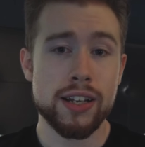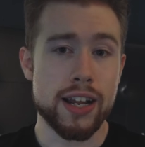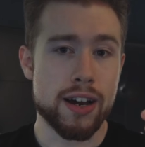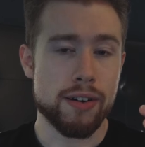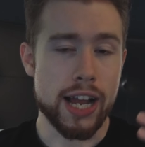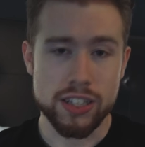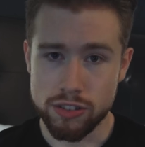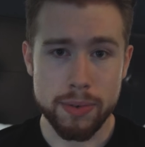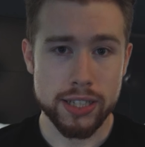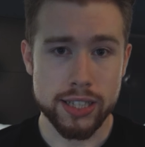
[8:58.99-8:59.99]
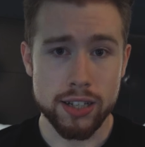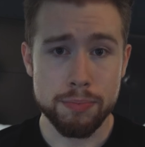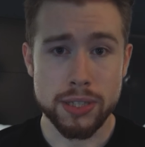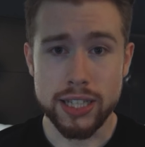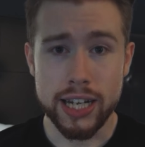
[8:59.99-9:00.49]
Now, as for
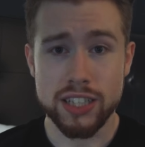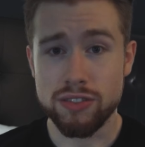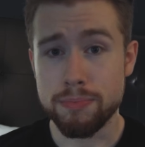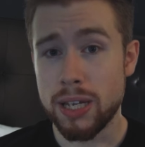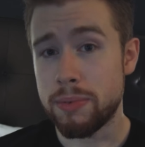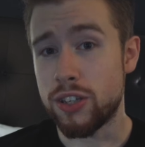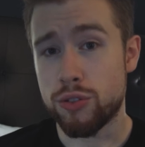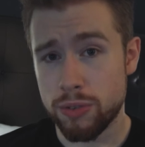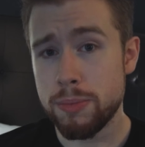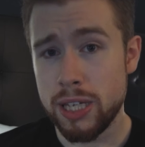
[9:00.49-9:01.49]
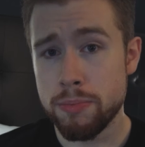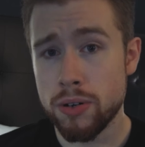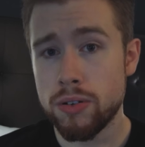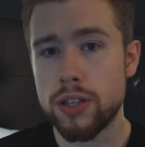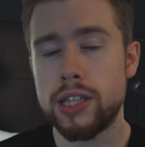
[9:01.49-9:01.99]
myself, besides from maybe 3
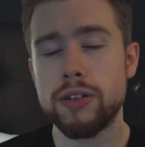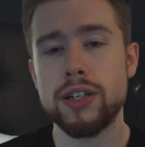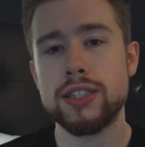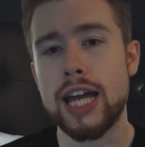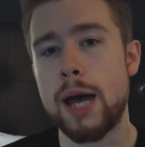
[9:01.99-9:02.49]
people, there is